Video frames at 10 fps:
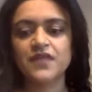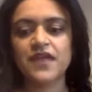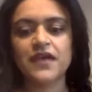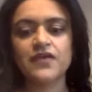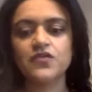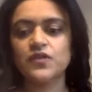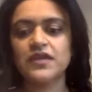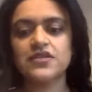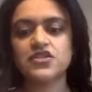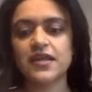that can
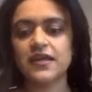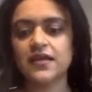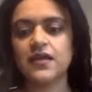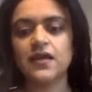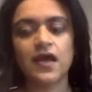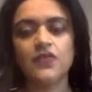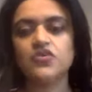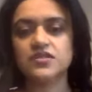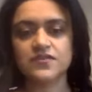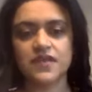reach like
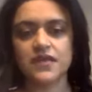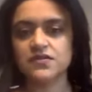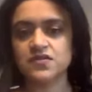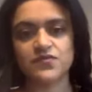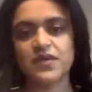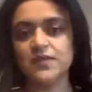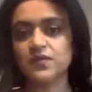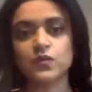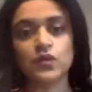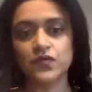hundreds of thousands of
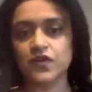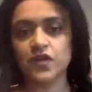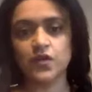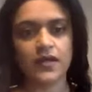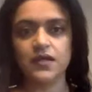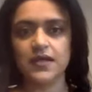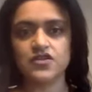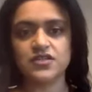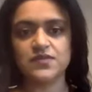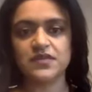people more than who I can
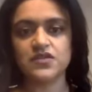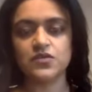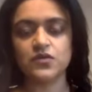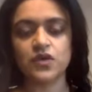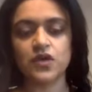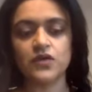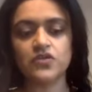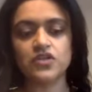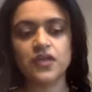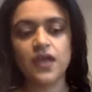actually speak to or
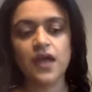coach.